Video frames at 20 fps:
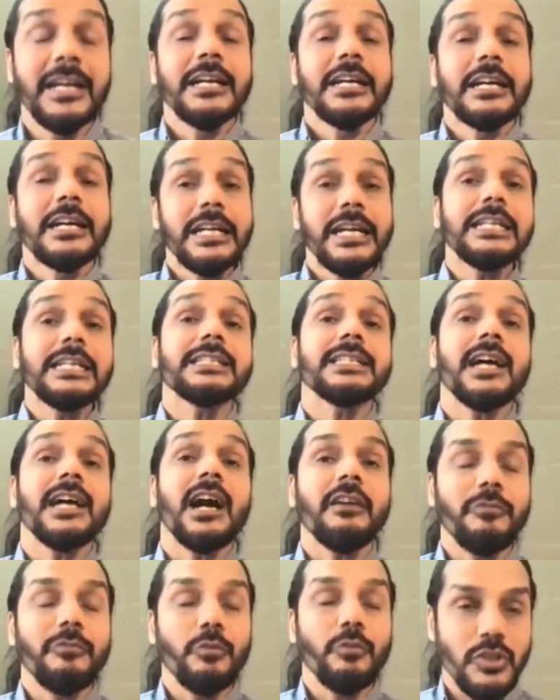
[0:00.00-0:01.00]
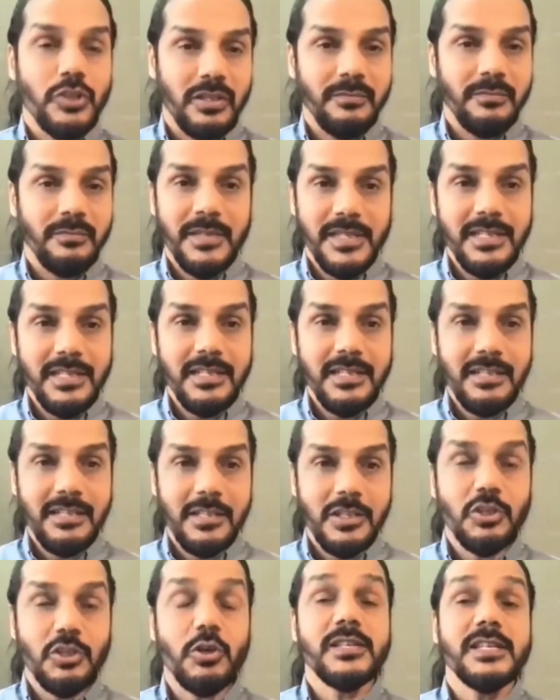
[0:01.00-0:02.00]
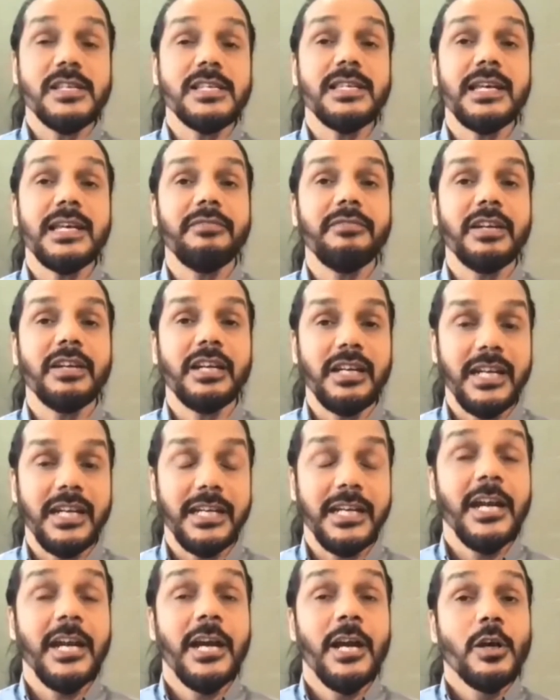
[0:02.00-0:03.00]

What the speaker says: creates our future, isn't it? The choices that we create.